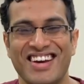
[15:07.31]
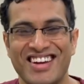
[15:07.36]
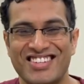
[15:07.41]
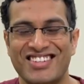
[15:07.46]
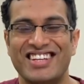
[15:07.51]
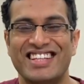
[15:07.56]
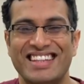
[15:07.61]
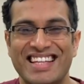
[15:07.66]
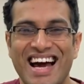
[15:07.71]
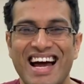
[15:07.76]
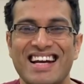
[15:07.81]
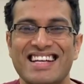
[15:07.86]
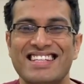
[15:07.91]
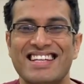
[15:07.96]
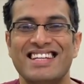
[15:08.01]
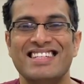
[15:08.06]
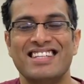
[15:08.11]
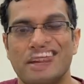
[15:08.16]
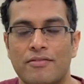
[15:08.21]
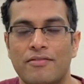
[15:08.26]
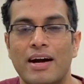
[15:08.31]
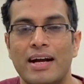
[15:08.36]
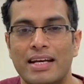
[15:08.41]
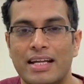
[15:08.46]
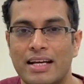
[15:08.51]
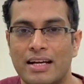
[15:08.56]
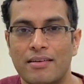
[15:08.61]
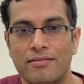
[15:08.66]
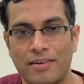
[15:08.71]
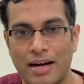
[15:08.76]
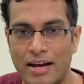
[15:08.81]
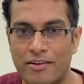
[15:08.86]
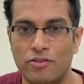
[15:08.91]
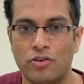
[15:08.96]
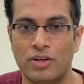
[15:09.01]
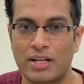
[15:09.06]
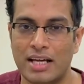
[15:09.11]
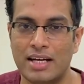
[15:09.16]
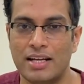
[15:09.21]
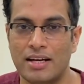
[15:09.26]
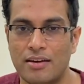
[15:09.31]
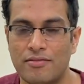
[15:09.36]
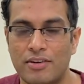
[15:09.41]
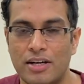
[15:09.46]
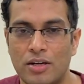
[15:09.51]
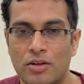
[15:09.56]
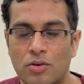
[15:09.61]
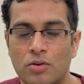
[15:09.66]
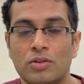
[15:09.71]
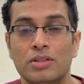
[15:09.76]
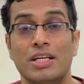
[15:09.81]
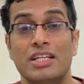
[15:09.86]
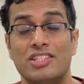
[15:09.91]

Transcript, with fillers: So in that sense, if I take a five to ten year window,